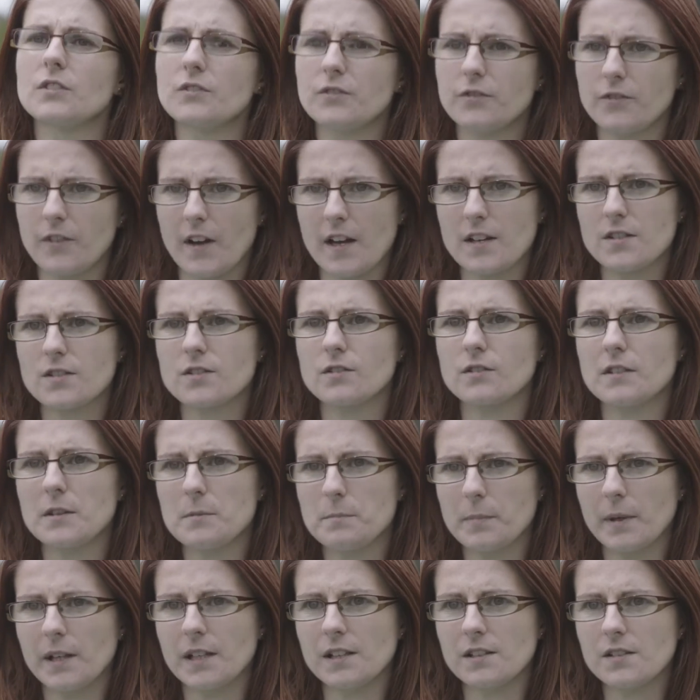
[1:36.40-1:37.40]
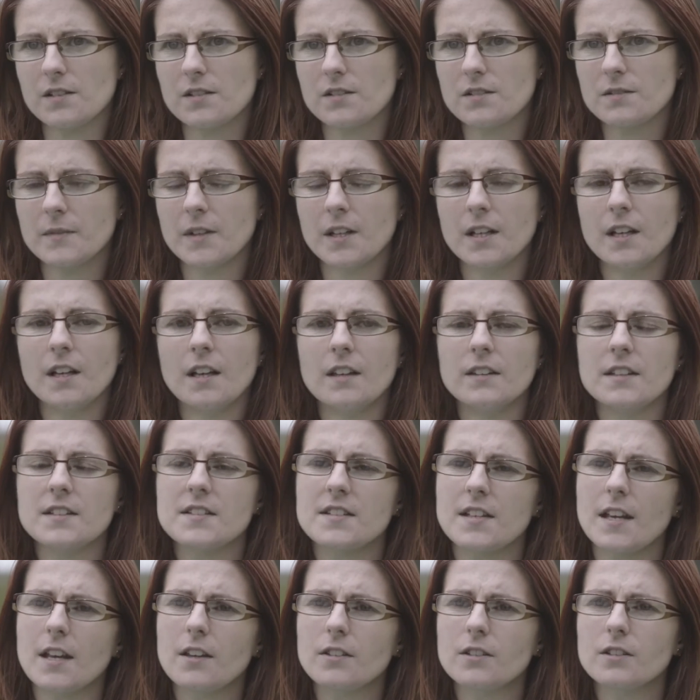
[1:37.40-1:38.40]
faster at pace. The
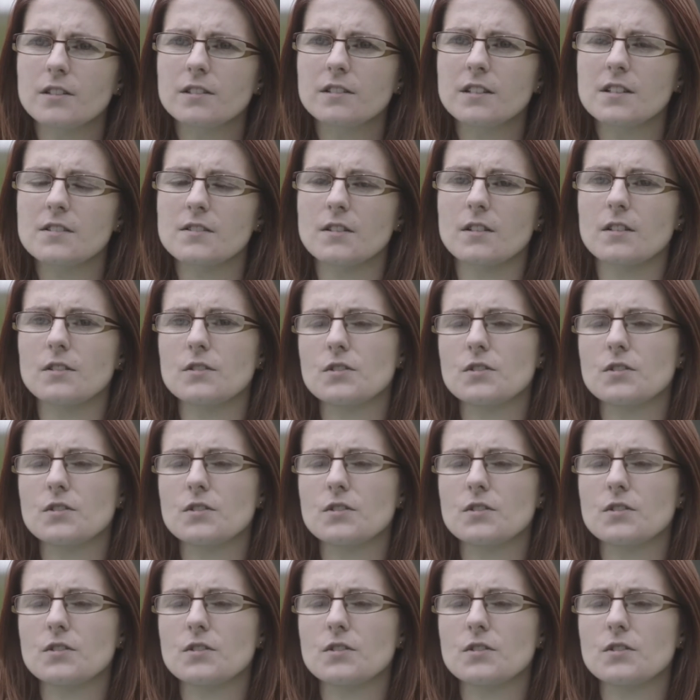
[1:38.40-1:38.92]
tether is a